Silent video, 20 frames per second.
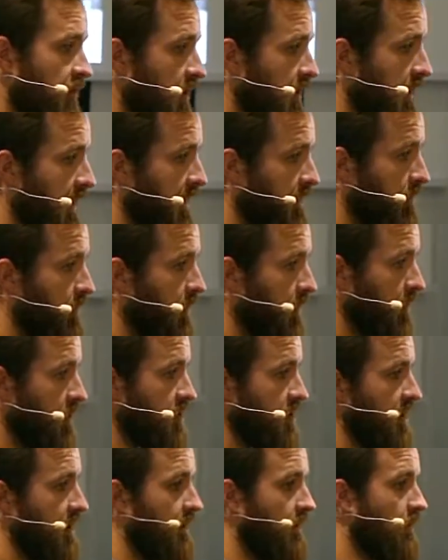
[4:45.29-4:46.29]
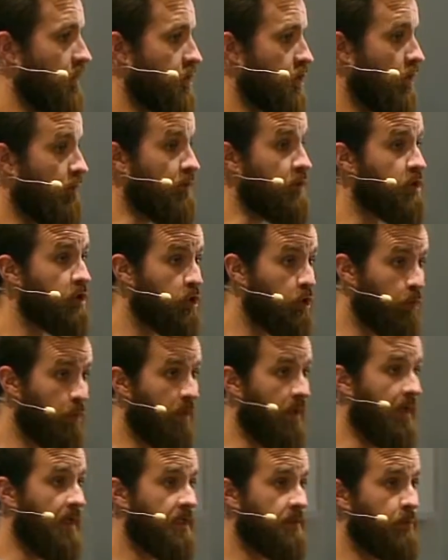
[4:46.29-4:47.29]
the electrical signals of a
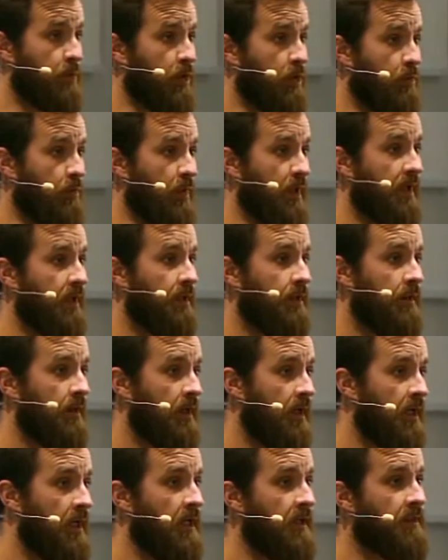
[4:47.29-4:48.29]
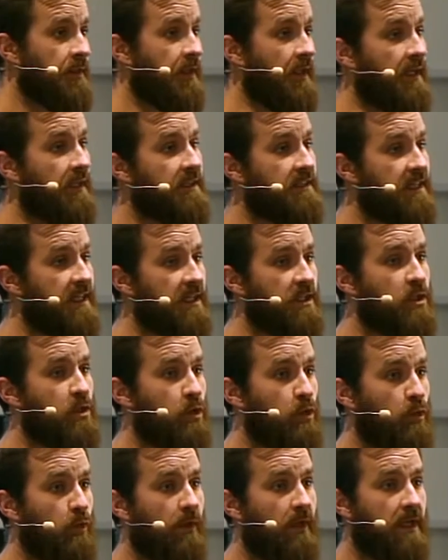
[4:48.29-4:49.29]
super expert brain, then it takes
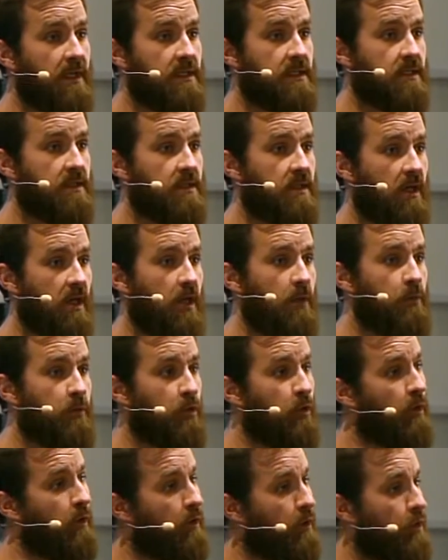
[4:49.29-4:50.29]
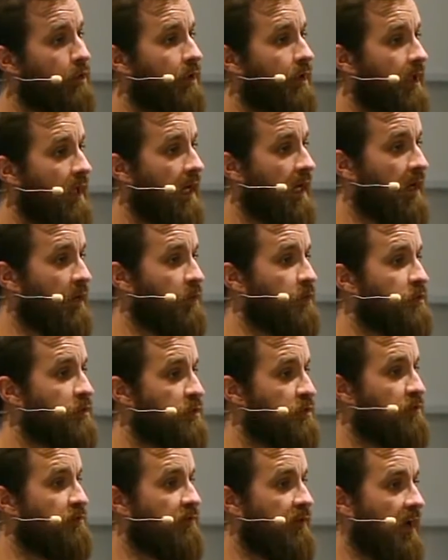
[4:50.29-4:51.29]
you less time to learn how
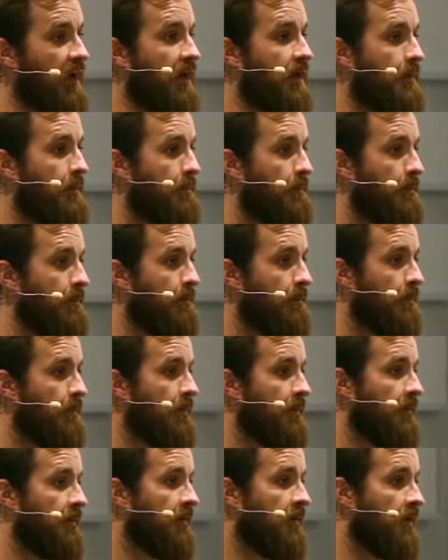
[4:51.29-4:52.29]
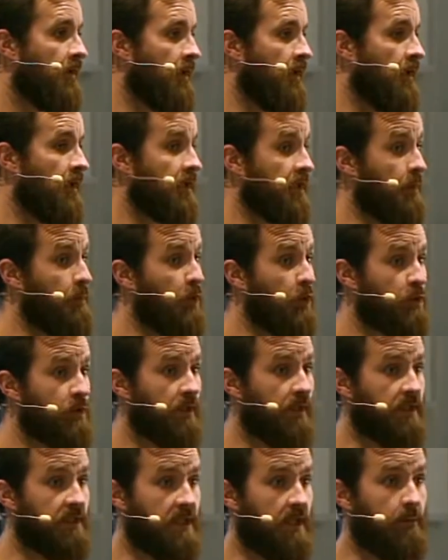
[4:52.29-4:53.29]
to fly. Then they're
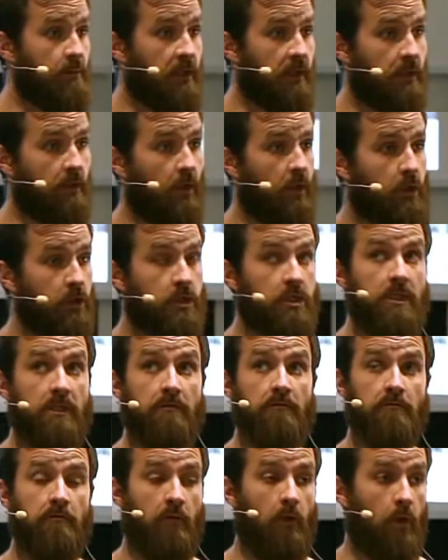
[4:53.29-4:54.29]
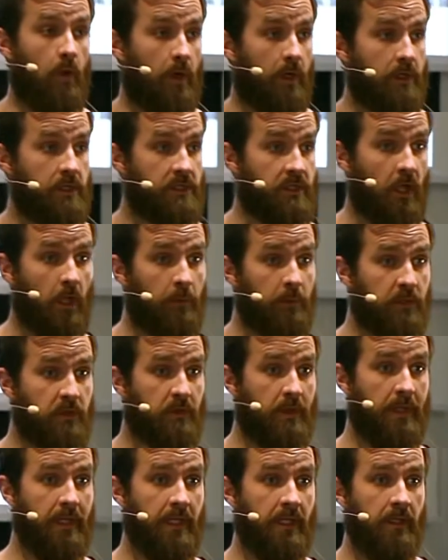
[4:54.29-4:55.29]
using the same technology for sniper
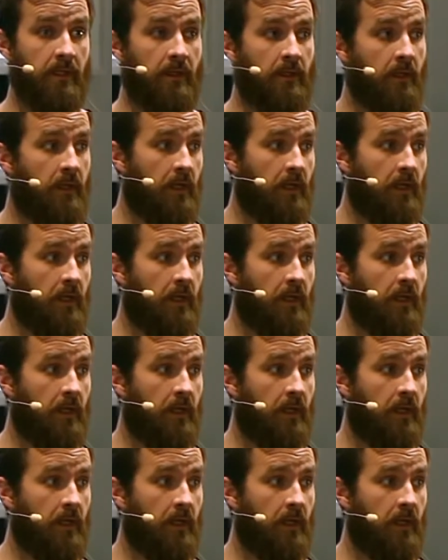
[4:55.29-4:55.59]
training,